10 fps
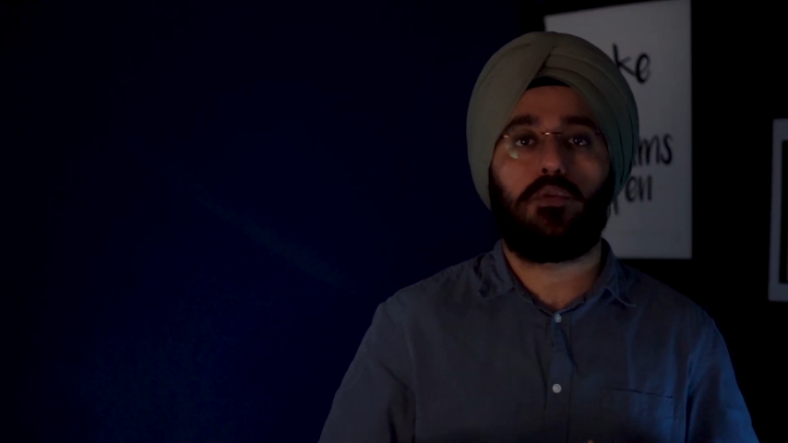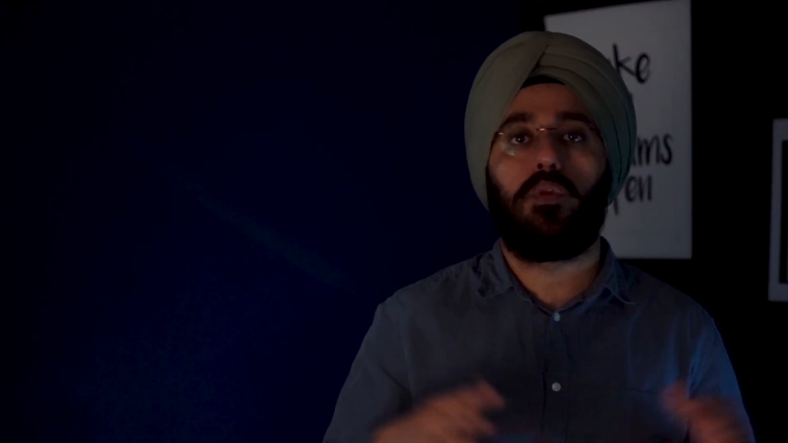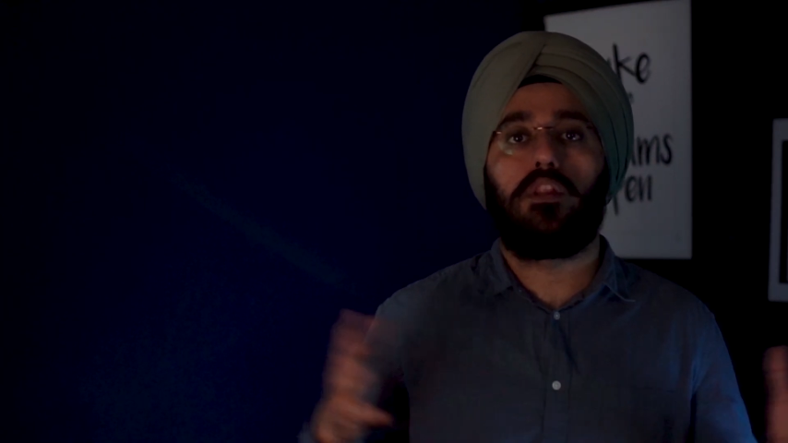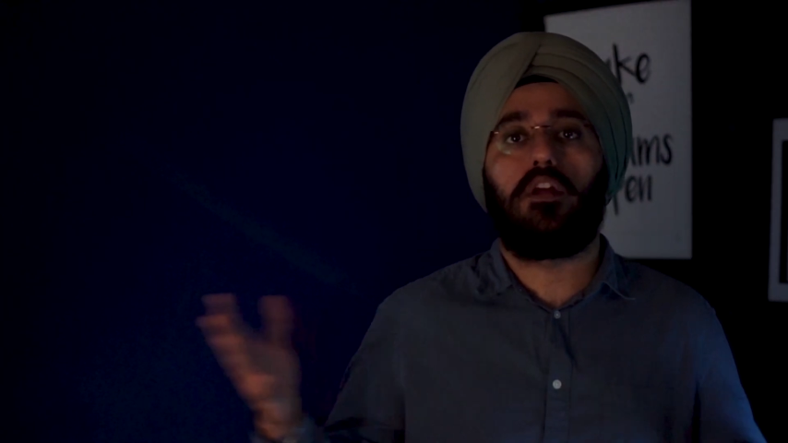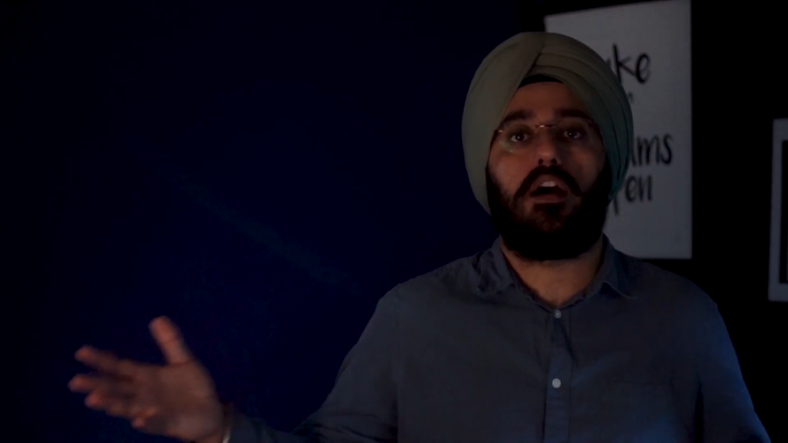You
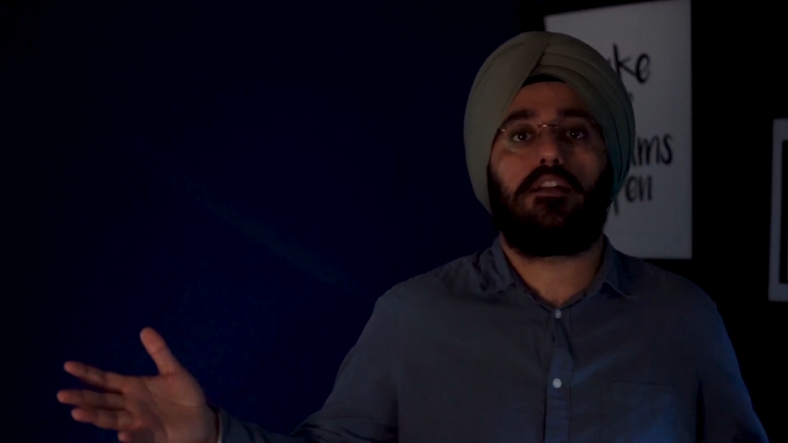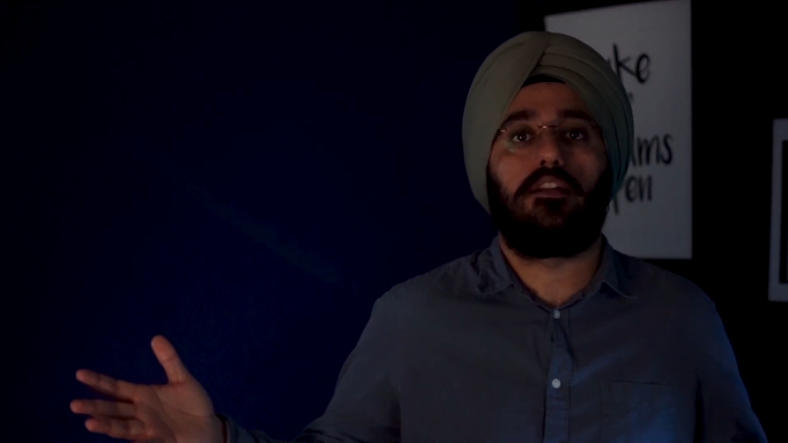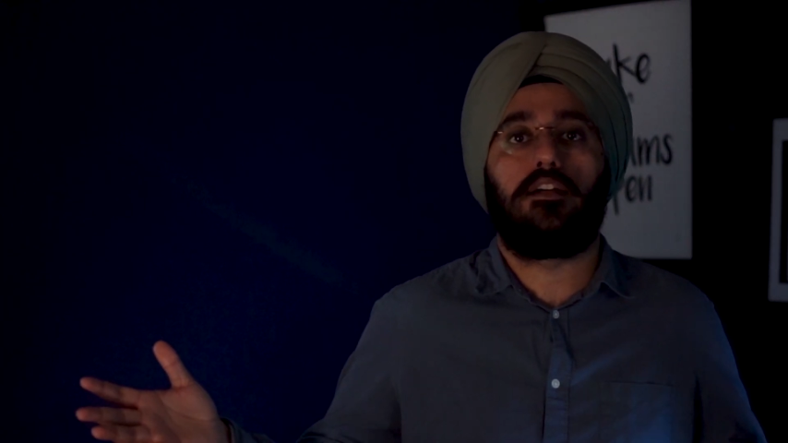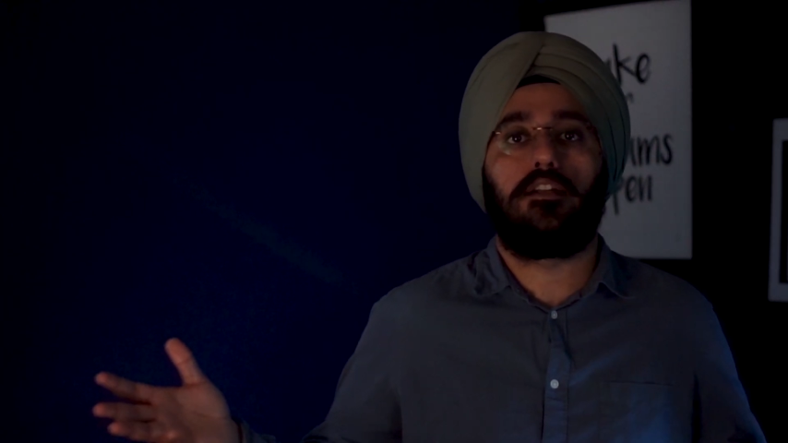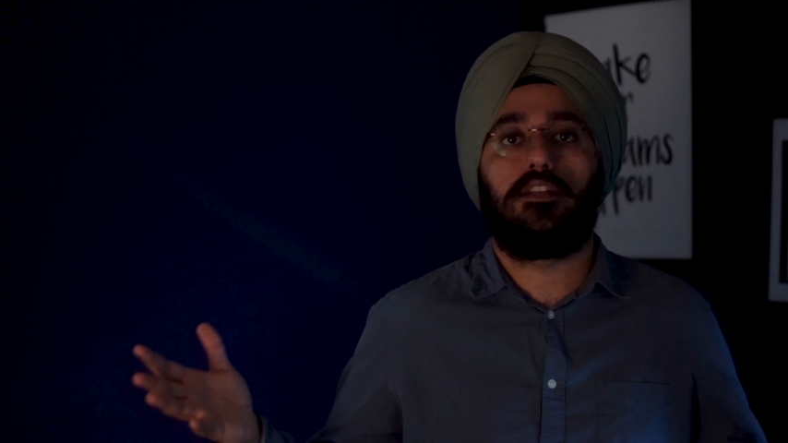will not
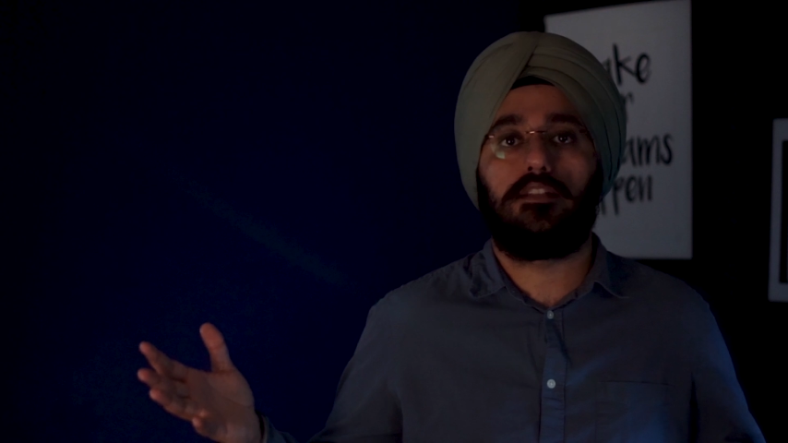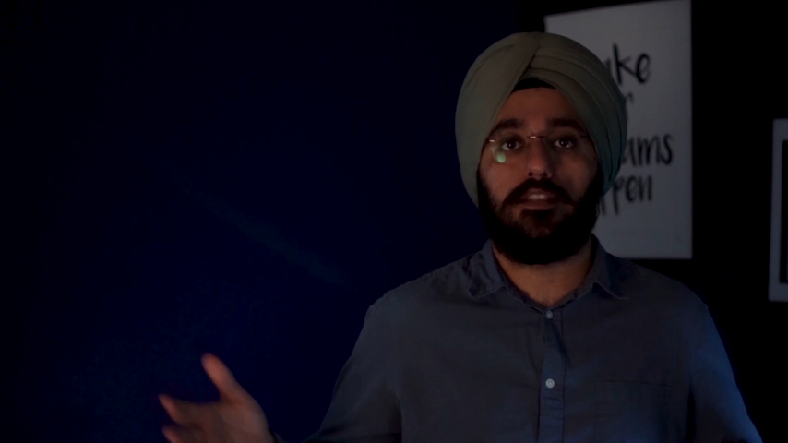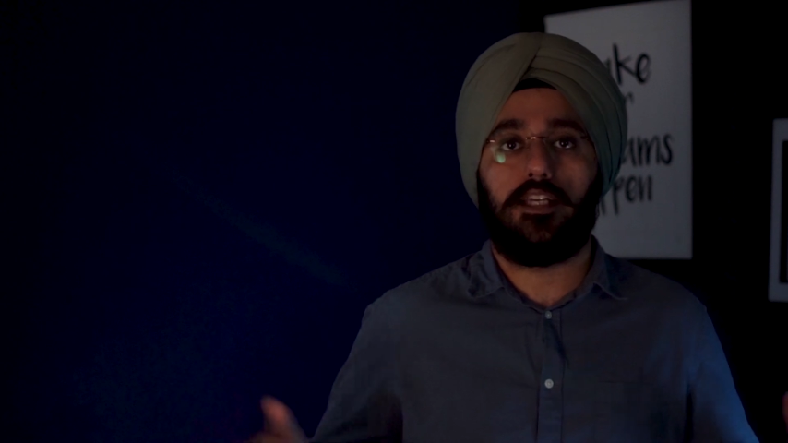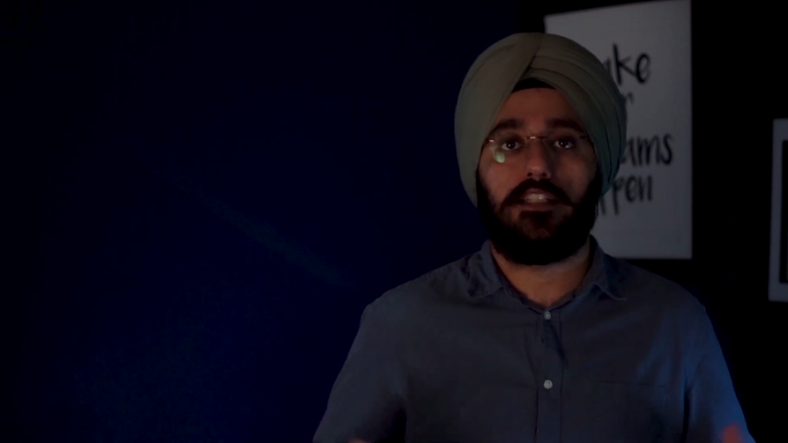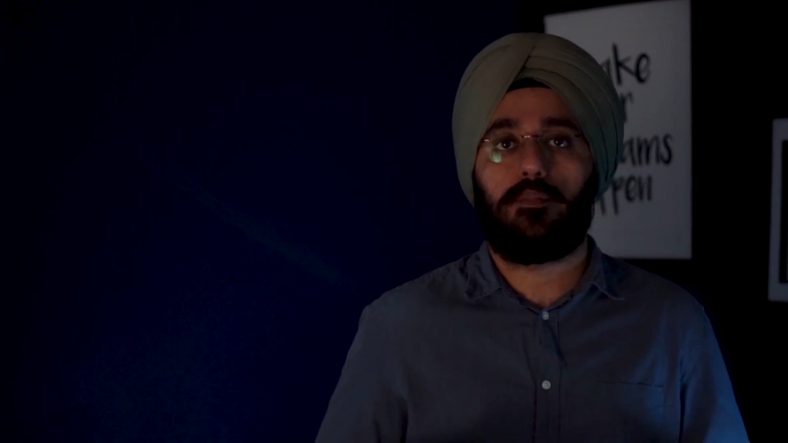learn these
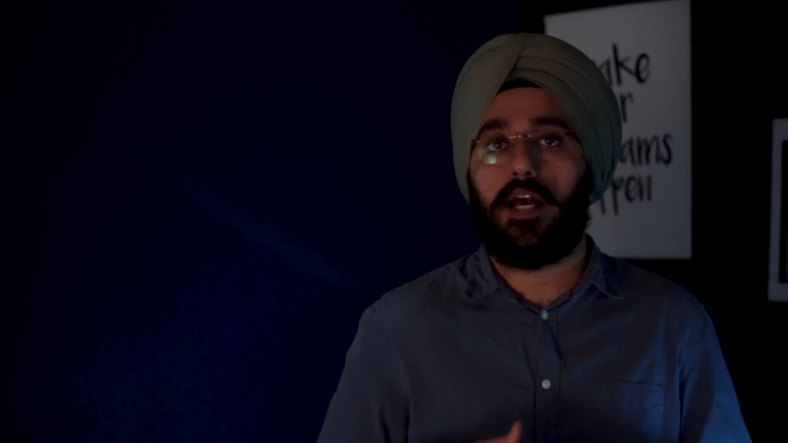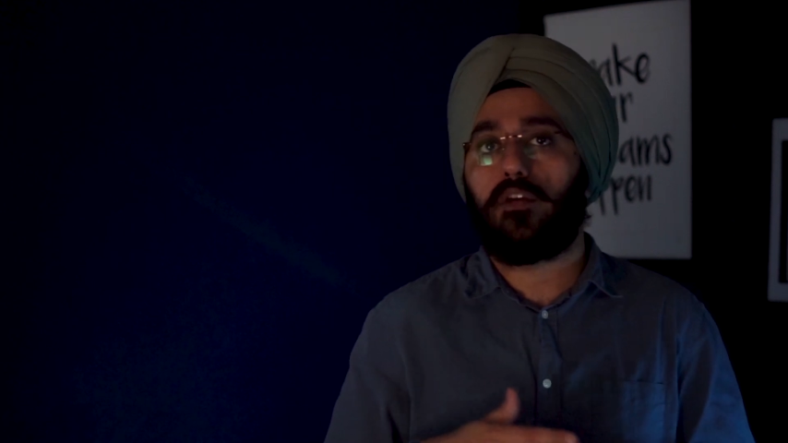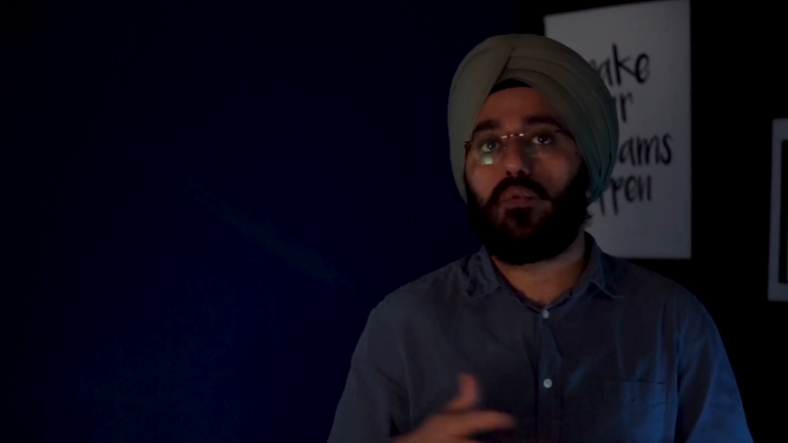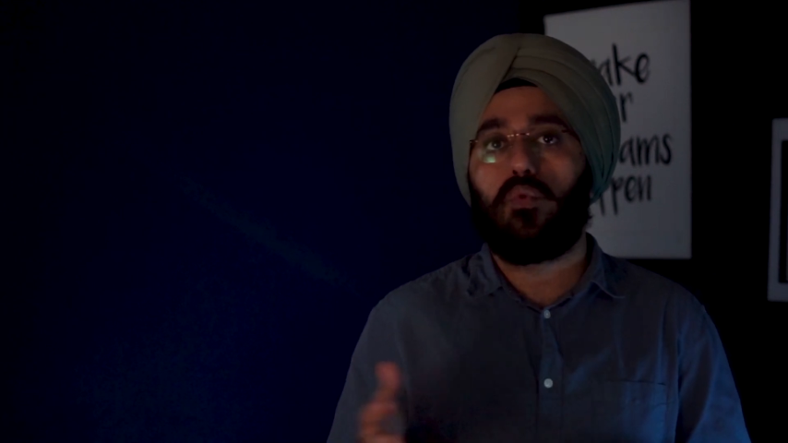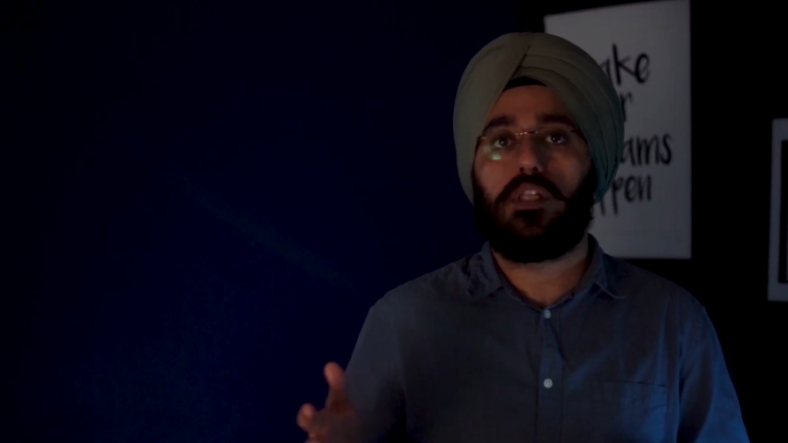things by
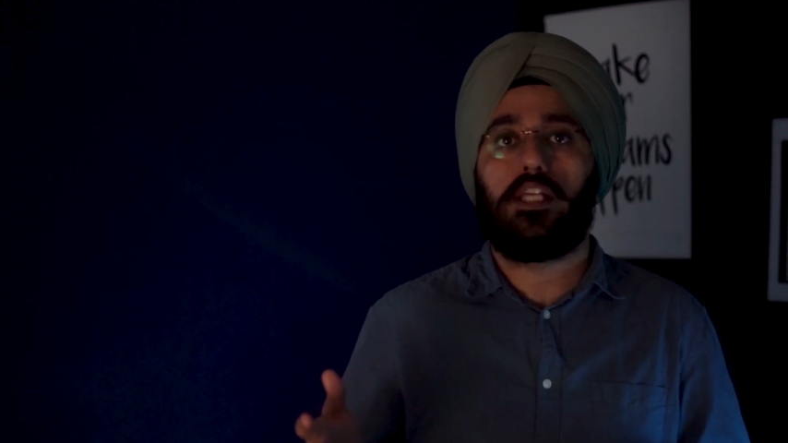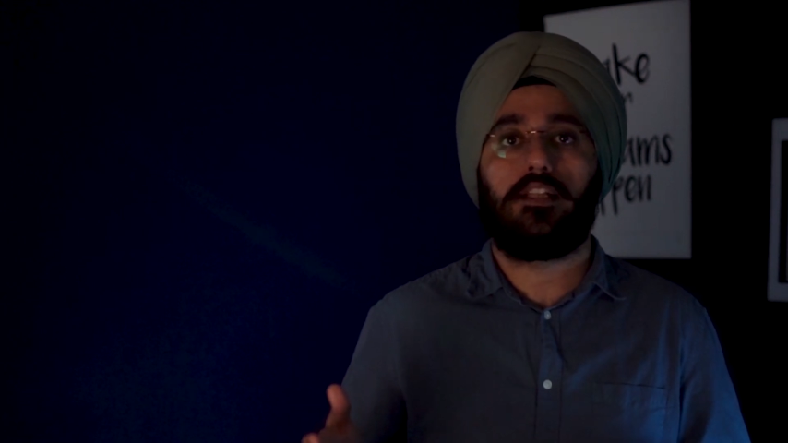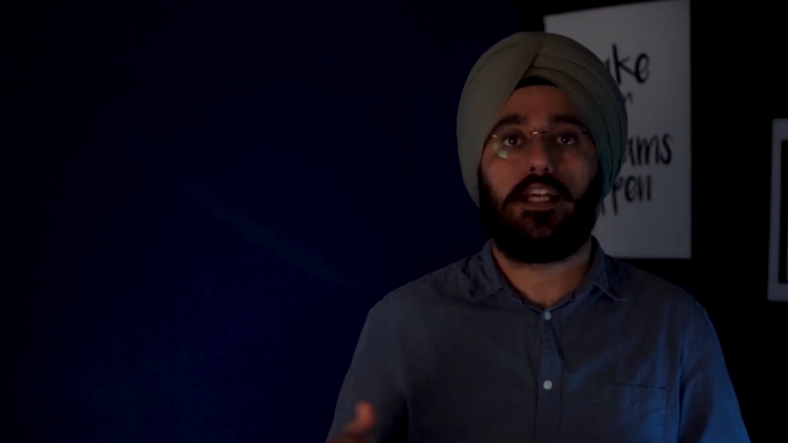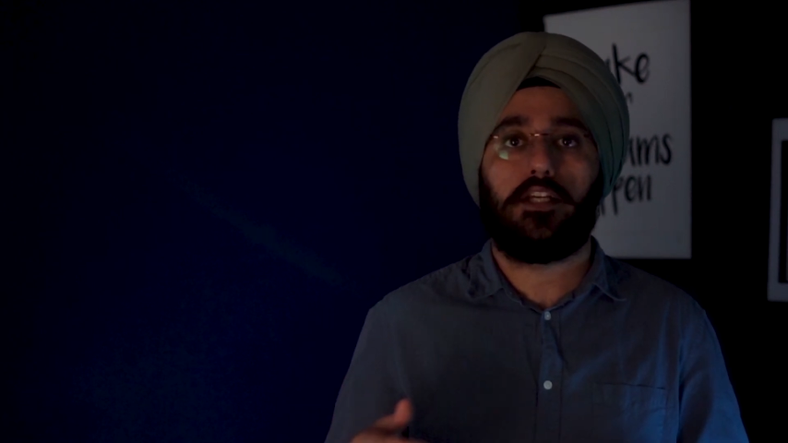Googling.